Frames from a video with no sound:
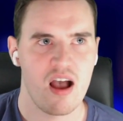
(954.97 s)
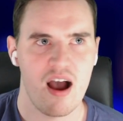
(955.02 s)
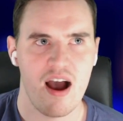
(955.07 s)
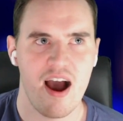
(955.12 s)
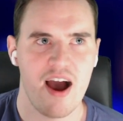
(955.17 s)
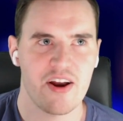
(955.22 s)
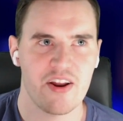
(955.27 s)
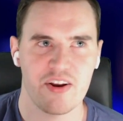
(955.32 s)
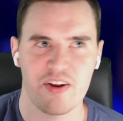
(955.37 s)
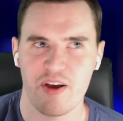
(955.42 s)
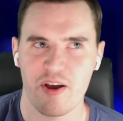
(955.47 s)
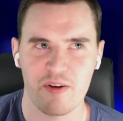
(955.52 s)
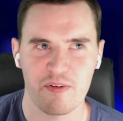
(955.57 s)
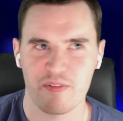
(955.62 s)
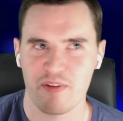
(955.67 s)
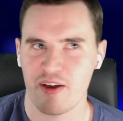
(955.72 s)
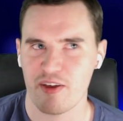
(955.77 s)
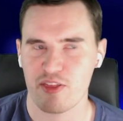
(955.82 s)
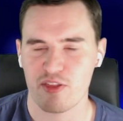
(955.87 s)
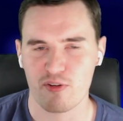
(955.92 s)
I don't know,
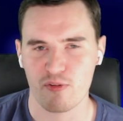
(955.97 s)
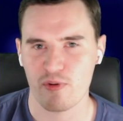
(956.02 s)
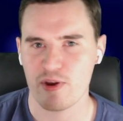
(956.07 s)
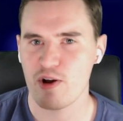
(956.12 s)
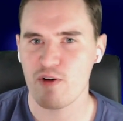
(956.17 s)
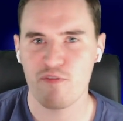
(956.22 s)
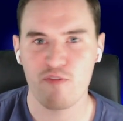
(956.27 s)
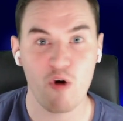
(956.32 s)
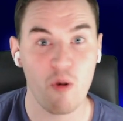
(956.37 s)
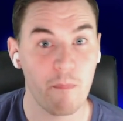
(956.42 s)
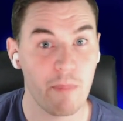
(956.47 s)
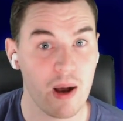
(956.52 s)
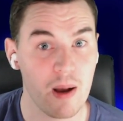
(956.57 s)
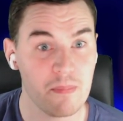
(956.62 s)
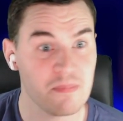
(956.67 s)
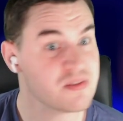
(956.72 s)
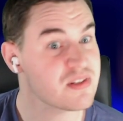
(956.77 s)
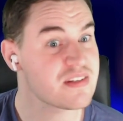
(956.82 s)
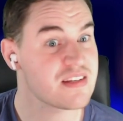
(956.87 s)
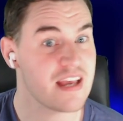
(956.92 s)
like 3 or 4
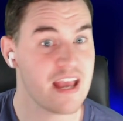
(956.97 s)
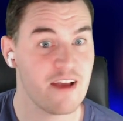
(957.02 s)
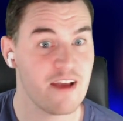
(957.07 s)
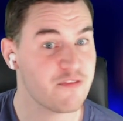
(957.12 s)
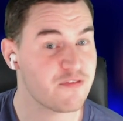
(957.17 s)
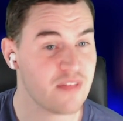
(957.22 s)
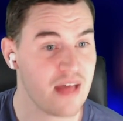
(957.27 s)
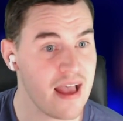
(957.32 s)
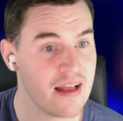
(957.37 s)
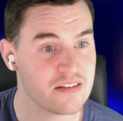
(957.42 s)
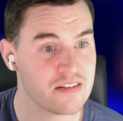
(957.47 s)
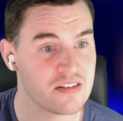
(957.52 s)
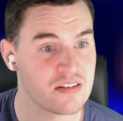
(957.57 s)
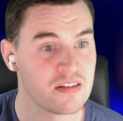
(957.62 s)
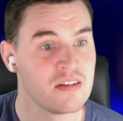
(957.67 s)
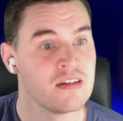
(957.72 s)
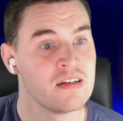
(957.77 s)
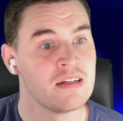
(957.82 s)
bumps, if that.